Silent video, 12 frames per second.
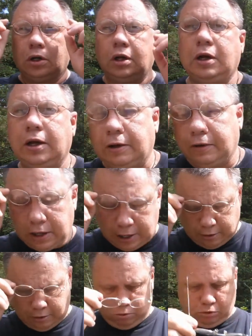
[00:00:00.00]

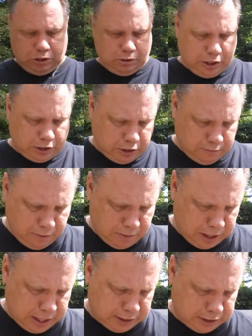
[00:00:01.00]
Hold on. I got something on my
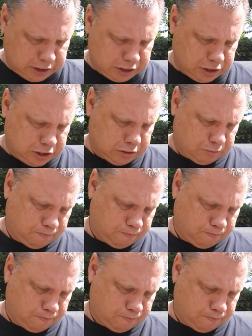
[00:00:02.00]
glasses here.